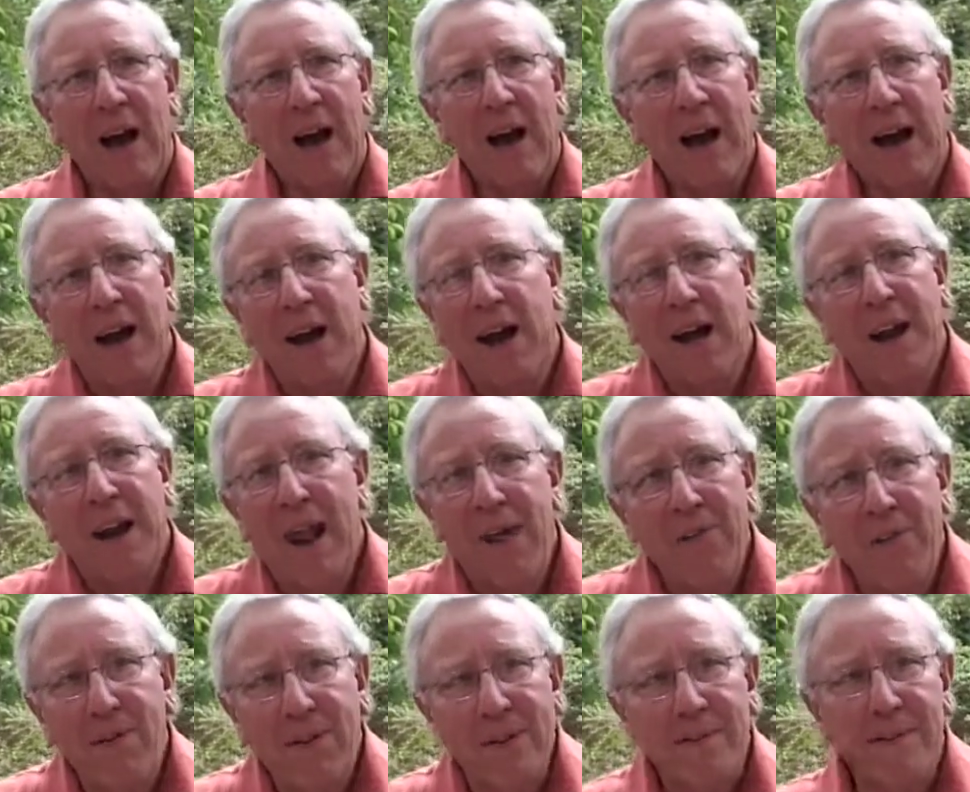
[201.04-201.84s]

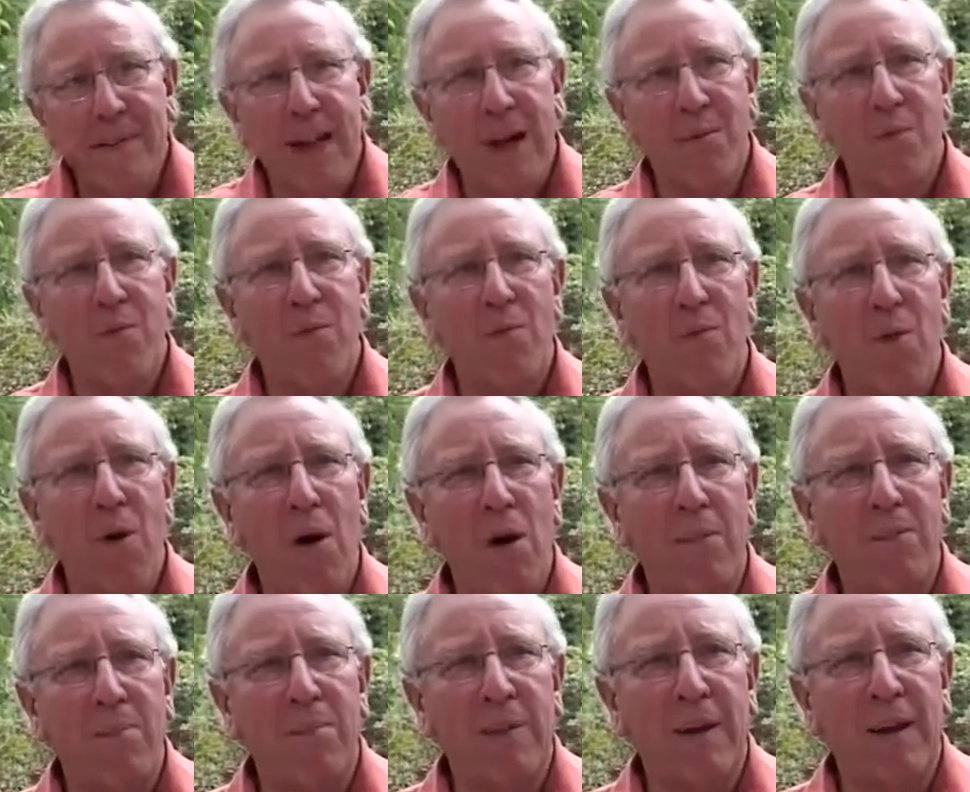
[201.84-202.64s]
Another example
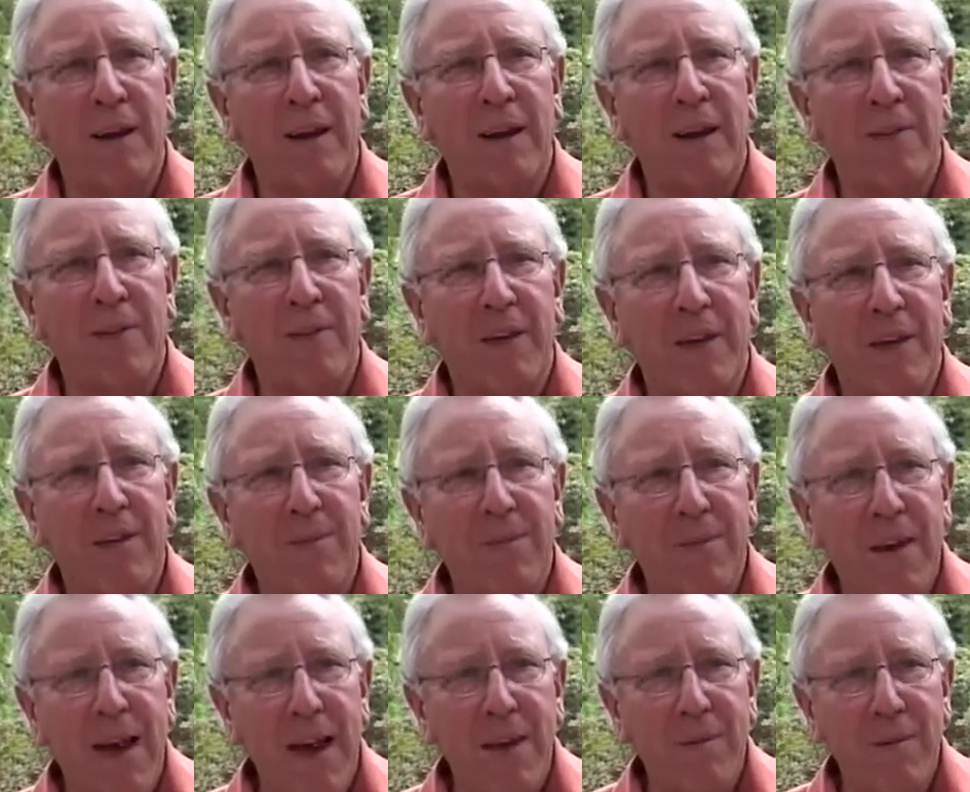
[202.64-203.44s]
might be the
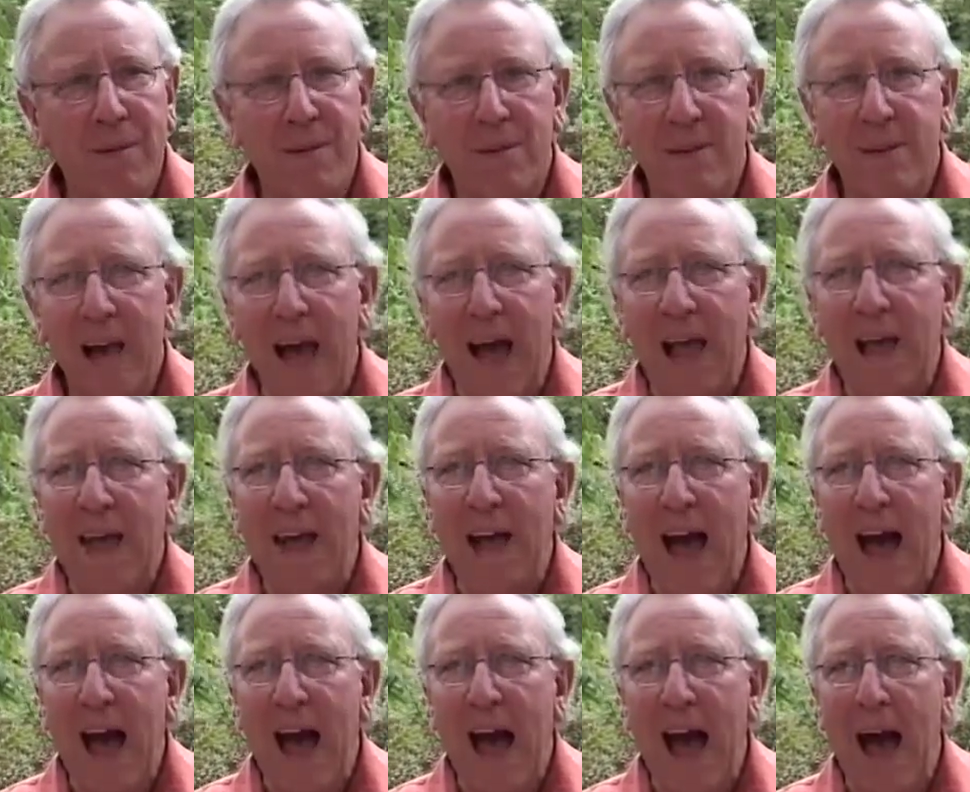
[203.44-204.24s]
famous
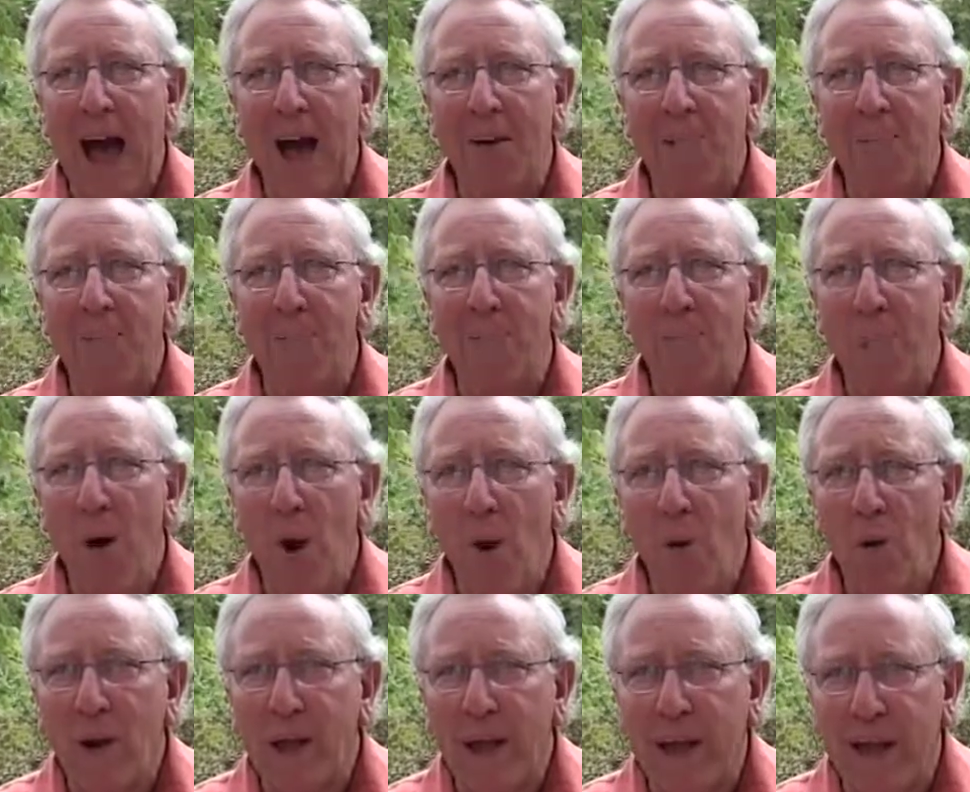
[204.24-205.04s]
underarm
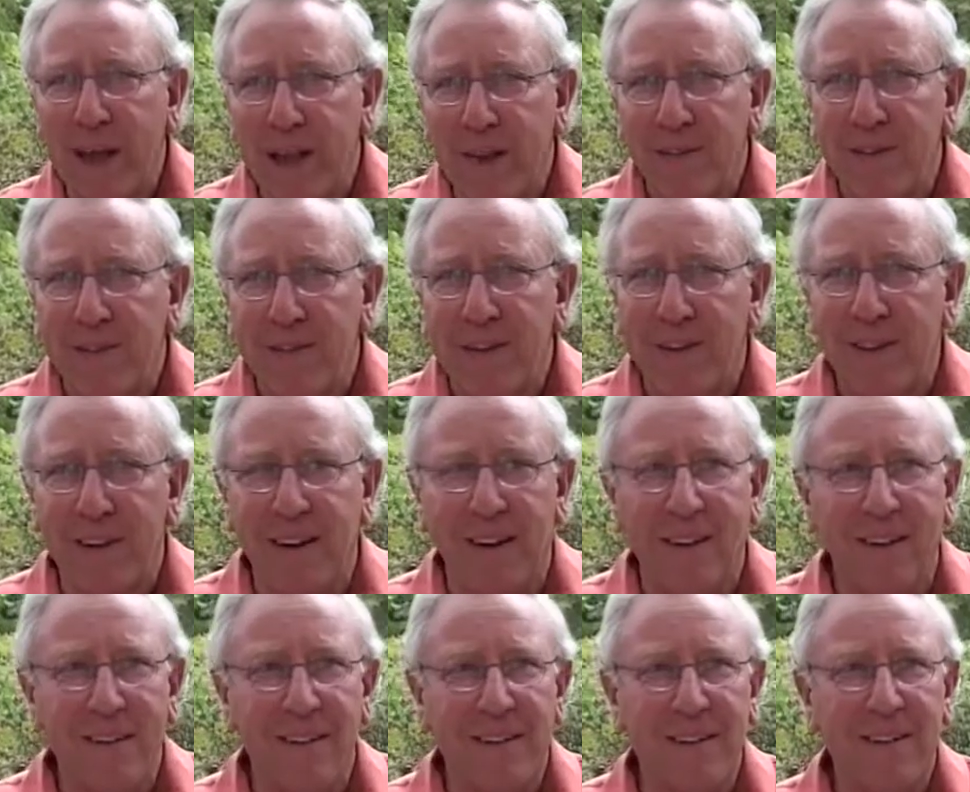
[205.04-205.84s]
bowling
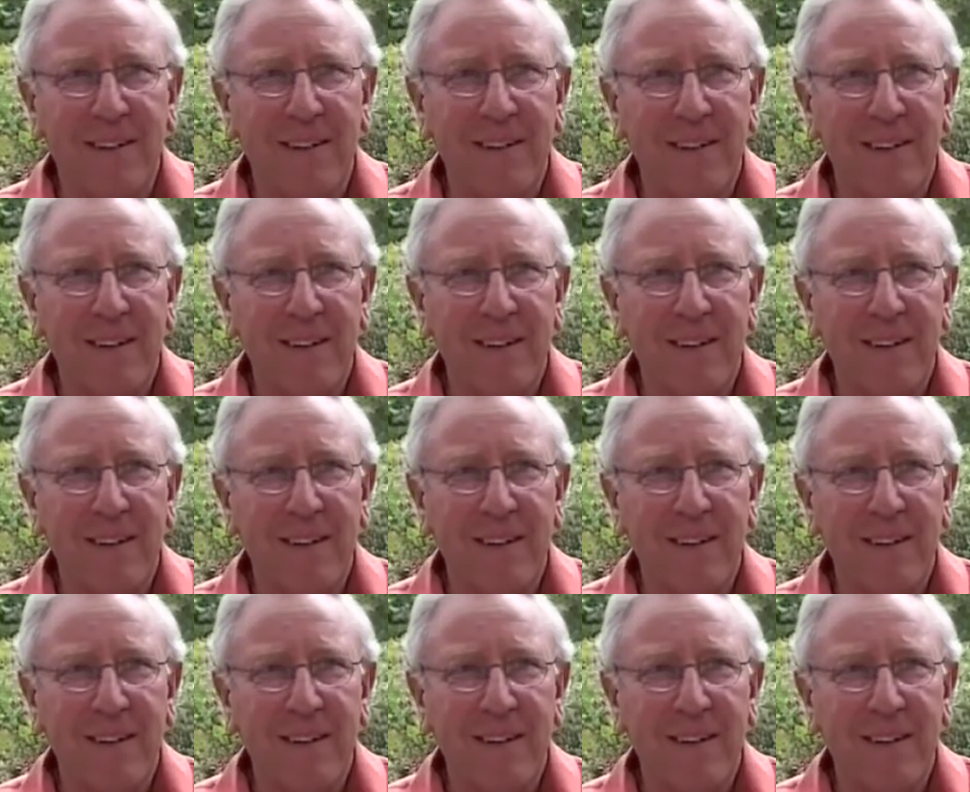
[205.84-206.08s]
incident